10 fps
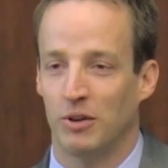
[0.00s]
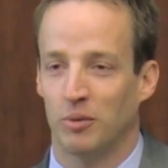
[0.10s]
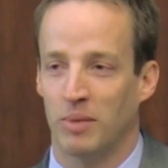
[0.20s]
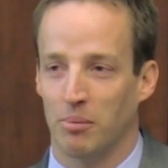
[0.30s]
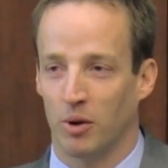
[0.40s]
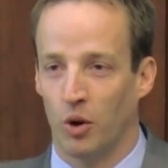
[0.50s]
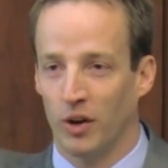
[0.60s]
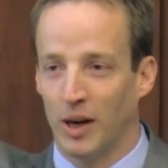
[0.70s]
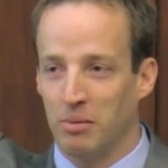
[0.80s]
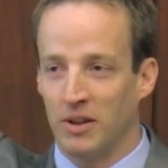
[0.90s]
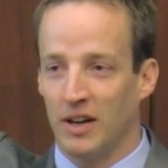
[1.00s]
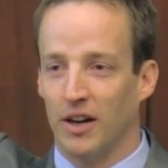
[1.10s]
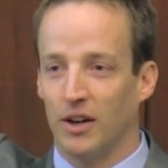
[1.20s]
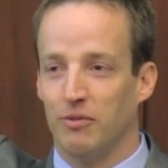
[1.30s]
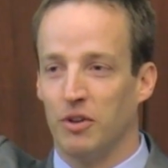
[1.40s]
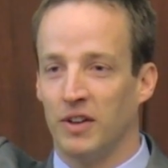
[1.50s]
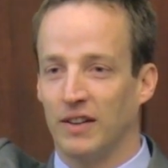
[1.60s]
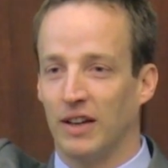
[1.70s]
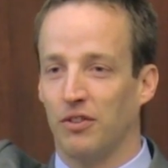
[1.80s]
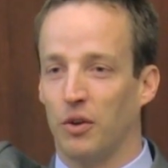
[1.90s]
piece of paper, hold it up in the air if you
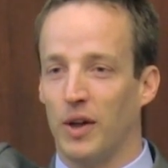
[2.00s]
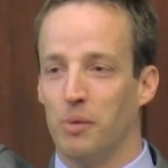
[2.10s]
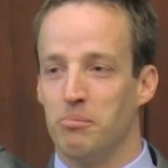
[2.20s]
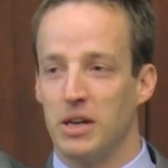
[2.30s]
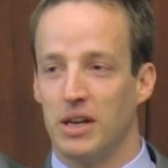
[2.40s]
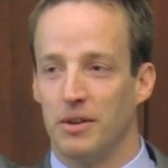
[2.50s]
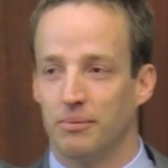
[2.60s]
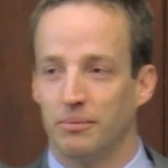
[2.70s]
think that's the letter B.